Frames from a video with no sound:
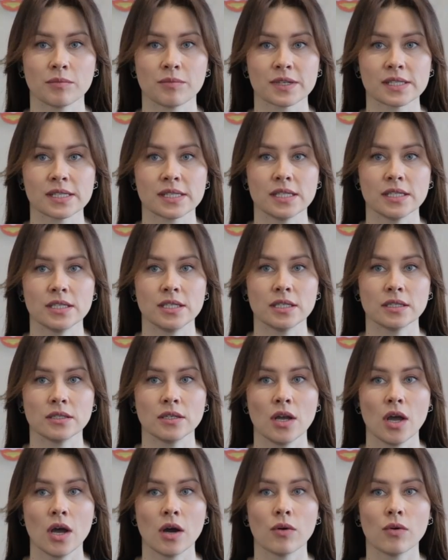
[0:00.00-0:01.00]
proceeding
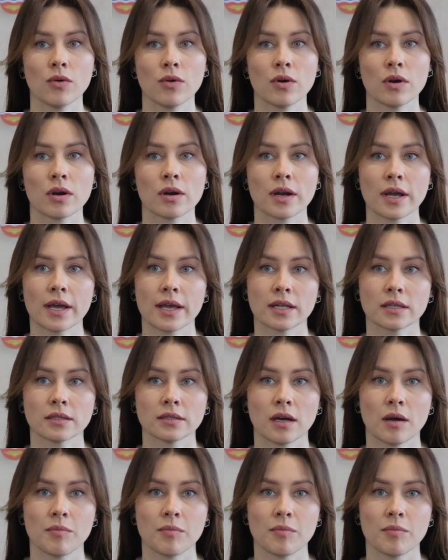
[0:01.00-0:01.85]
or an